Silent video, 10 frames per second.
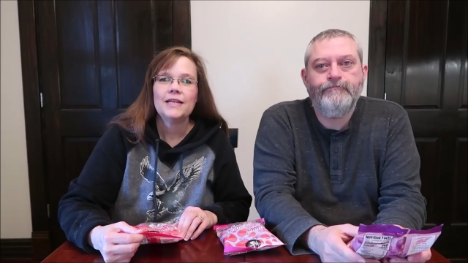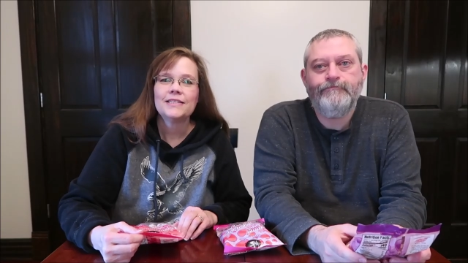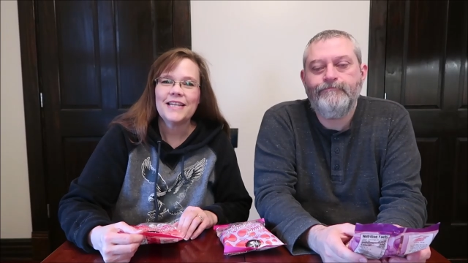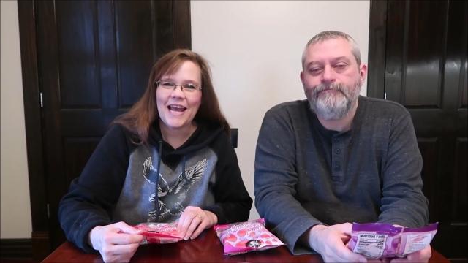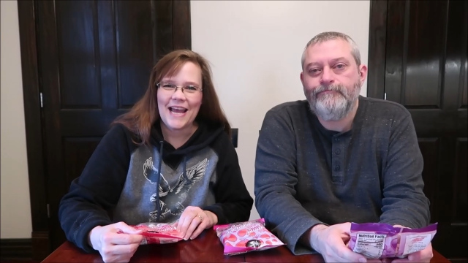
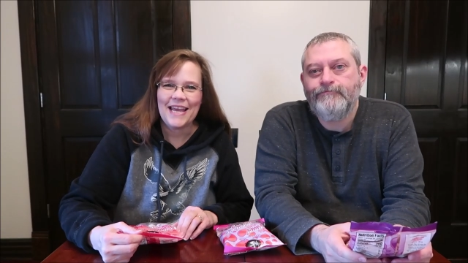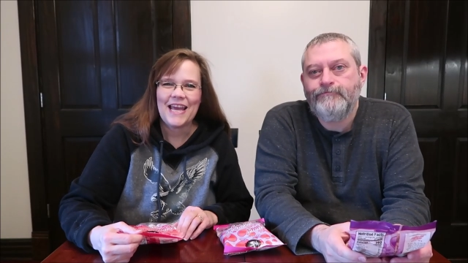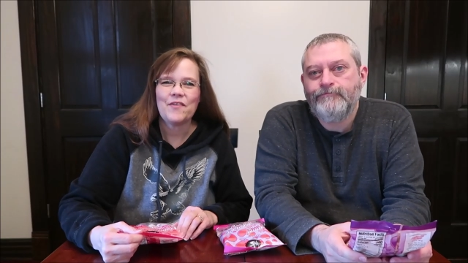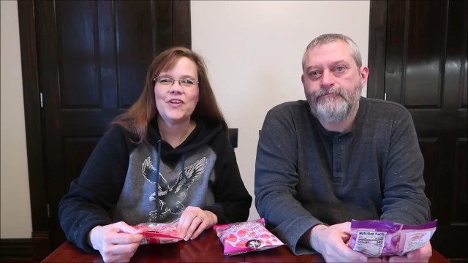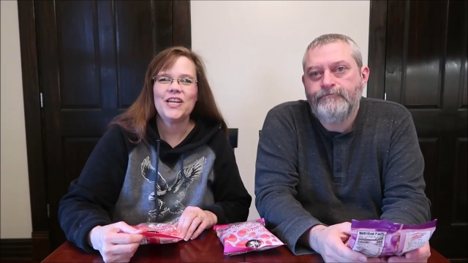Speaker 1: Today,
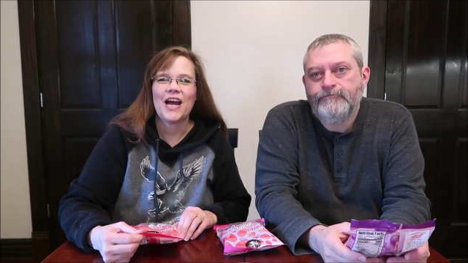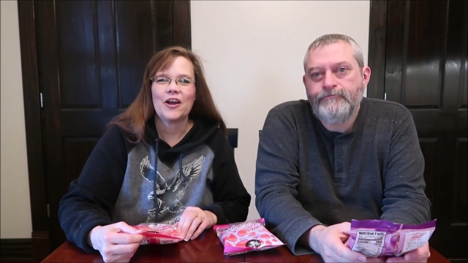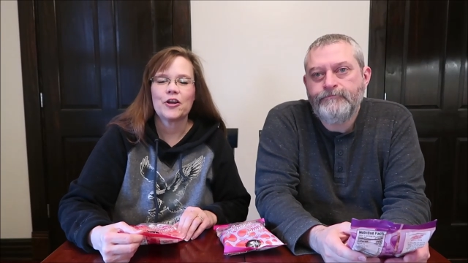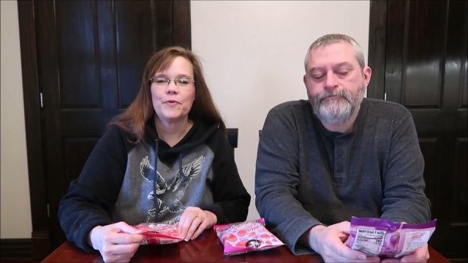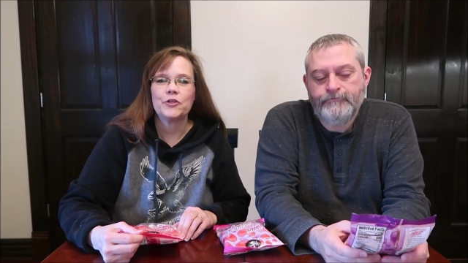Kevin and I
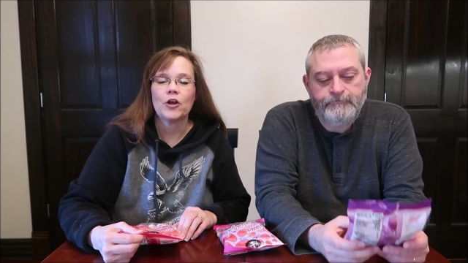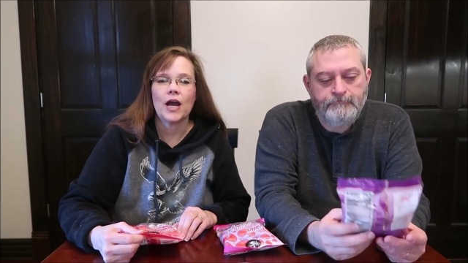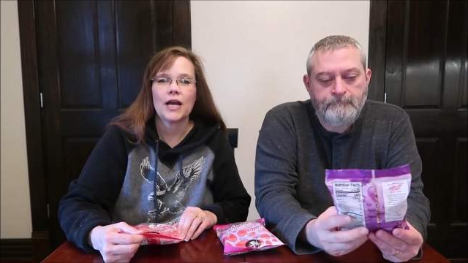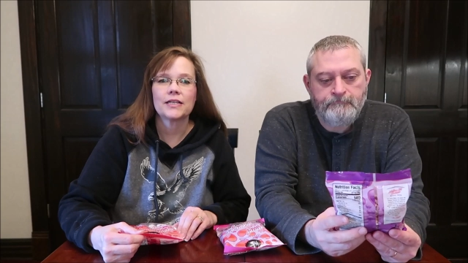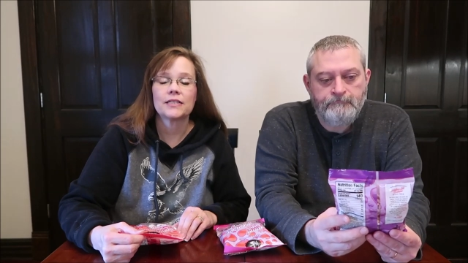are gonna be
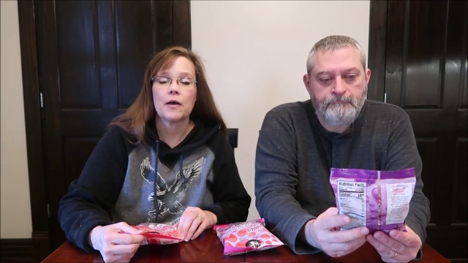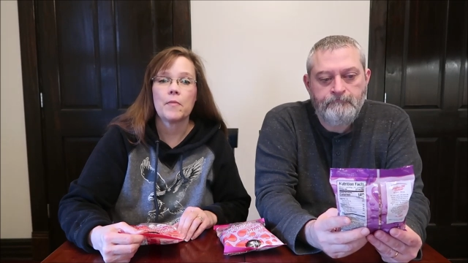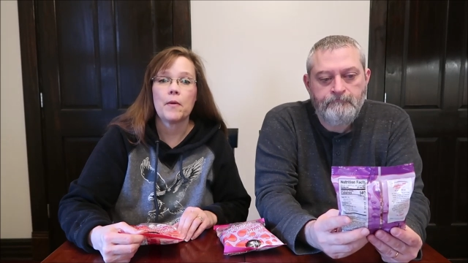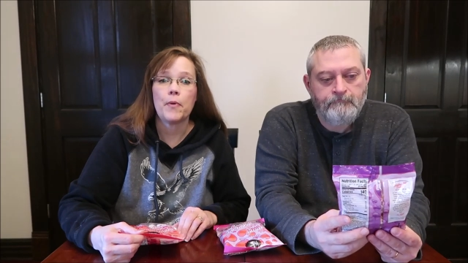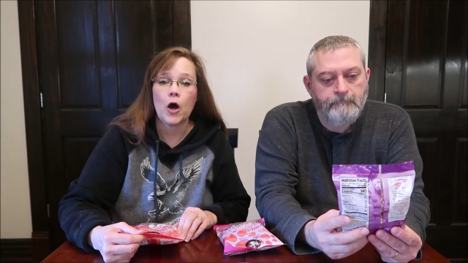trying some
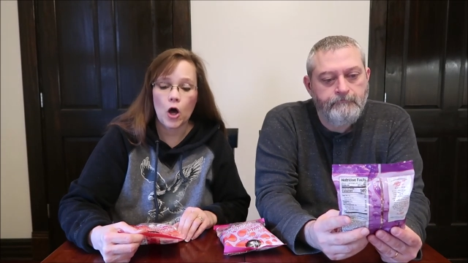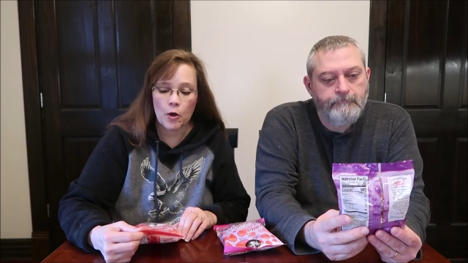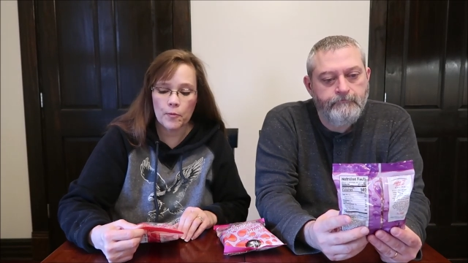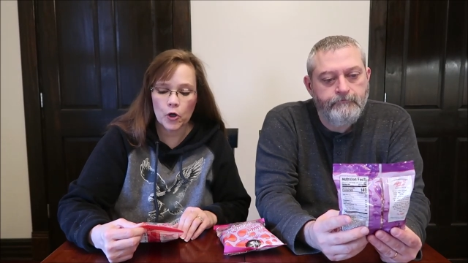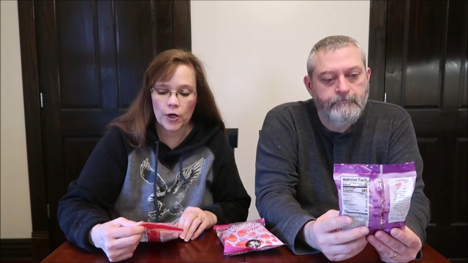
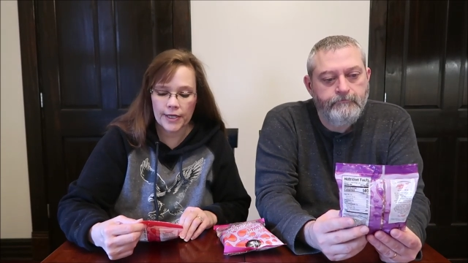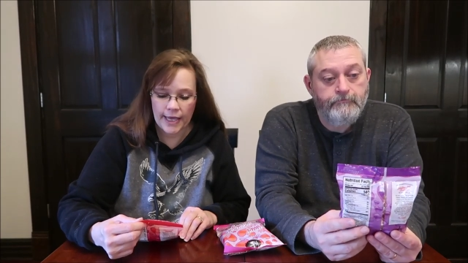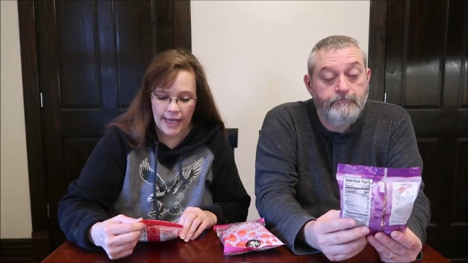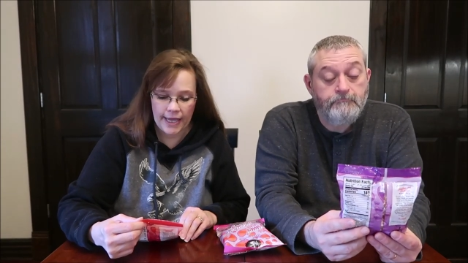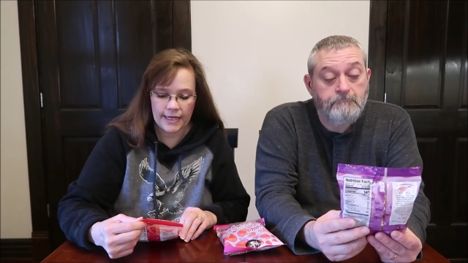Palmer
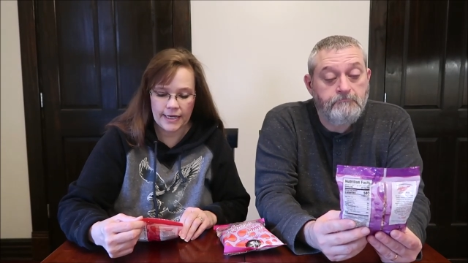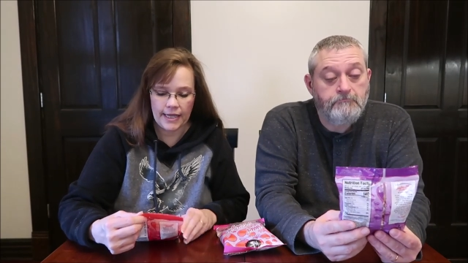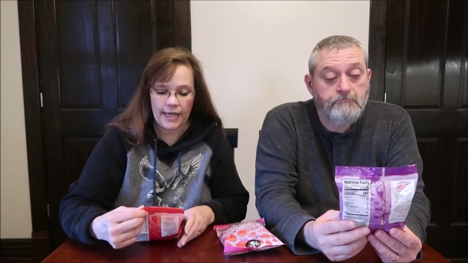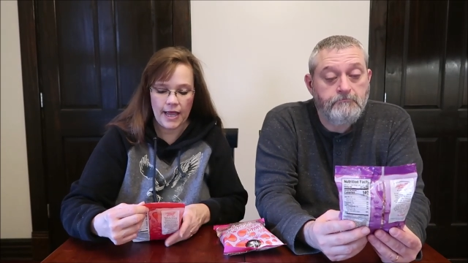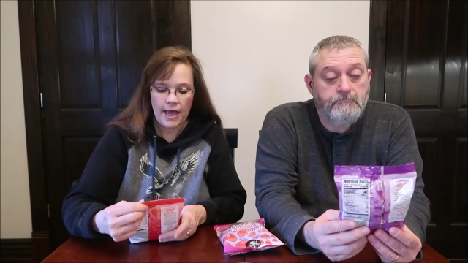
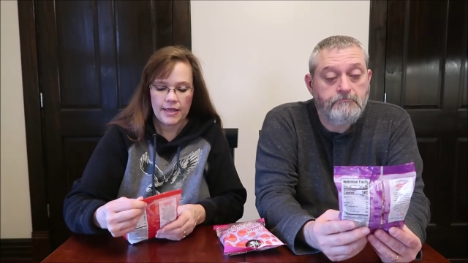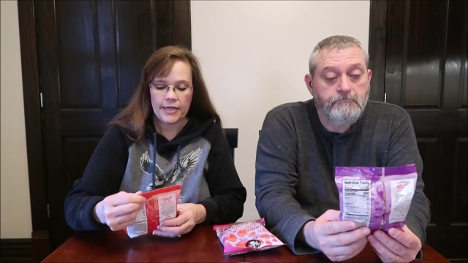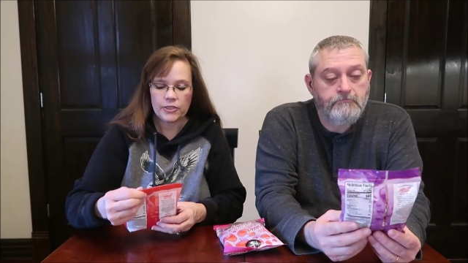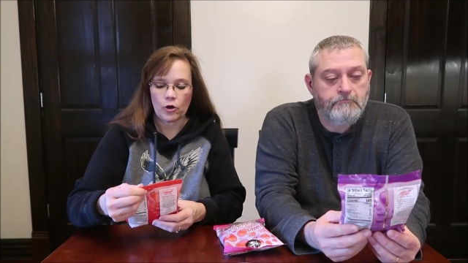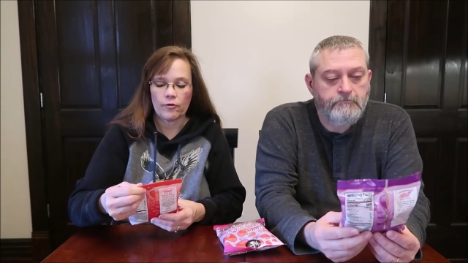candy.
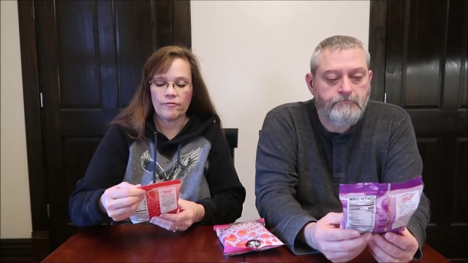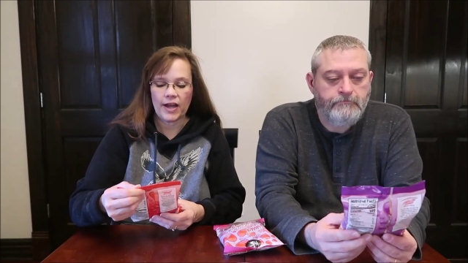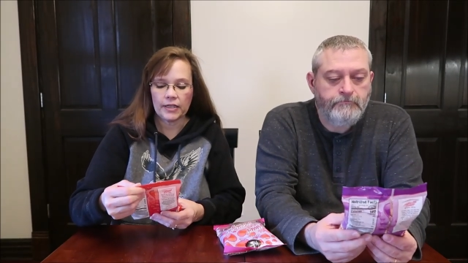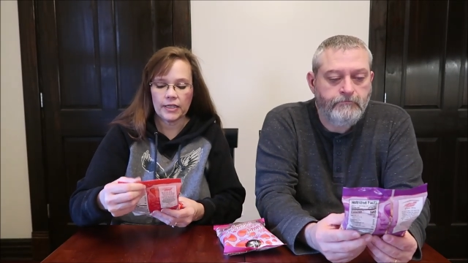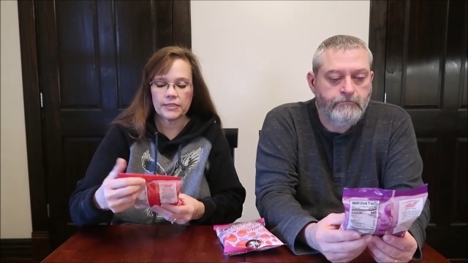These are
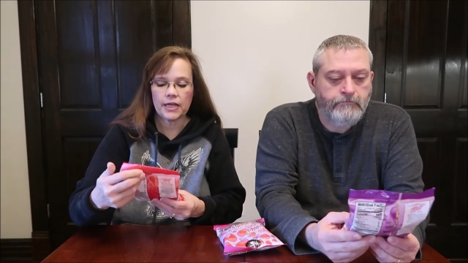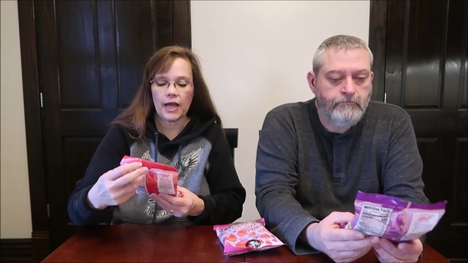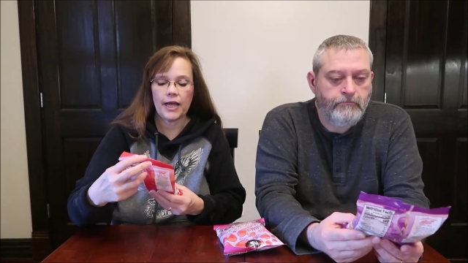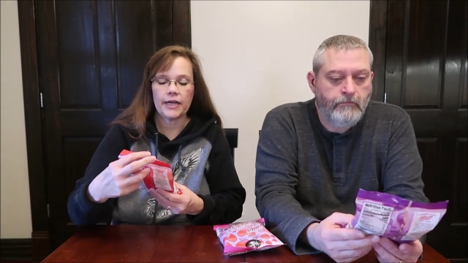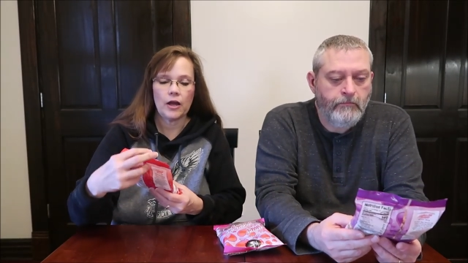
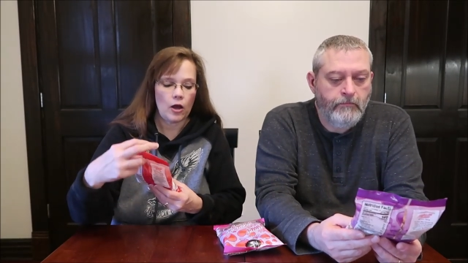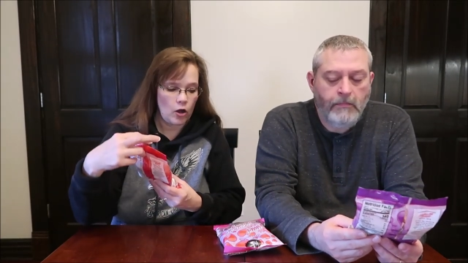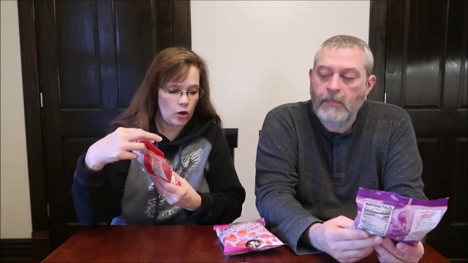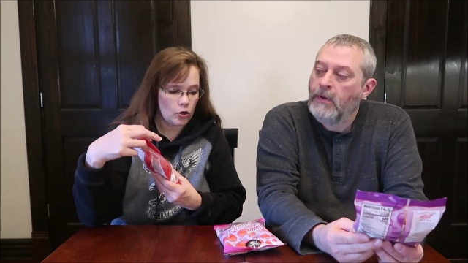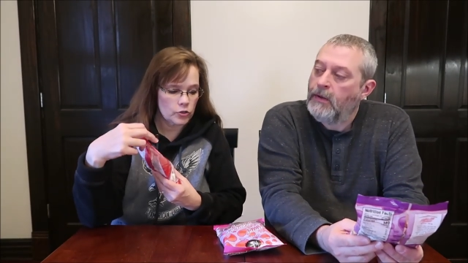Valentine
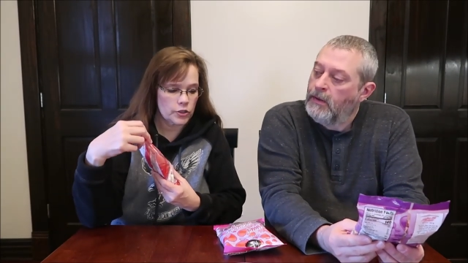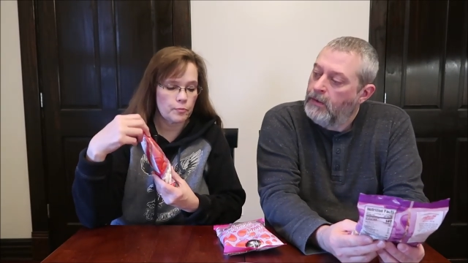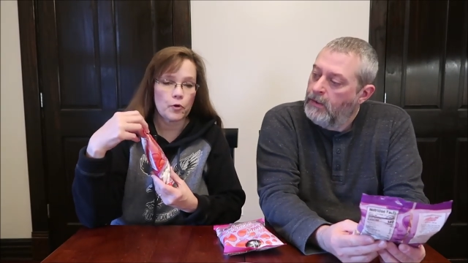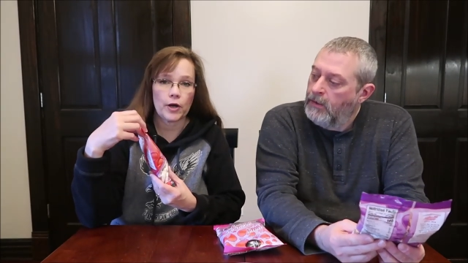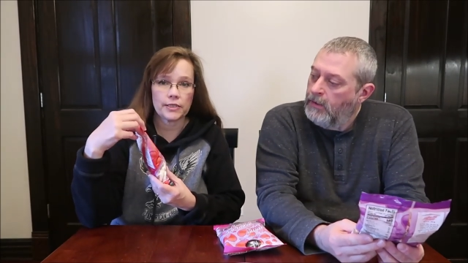heart
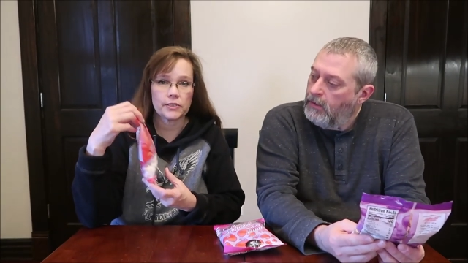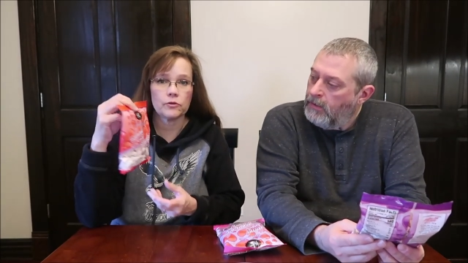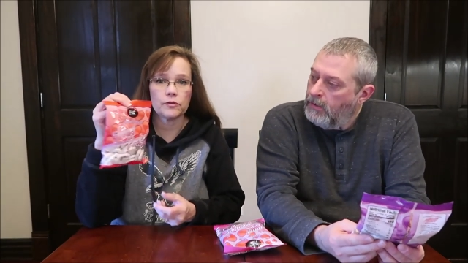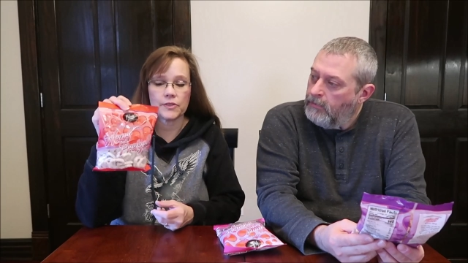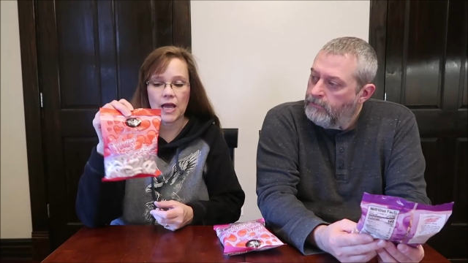
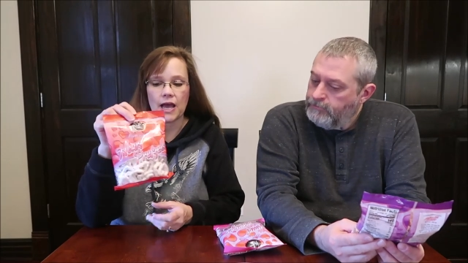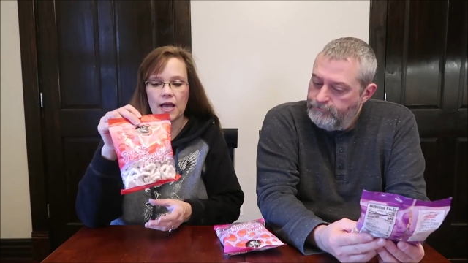pretzels. I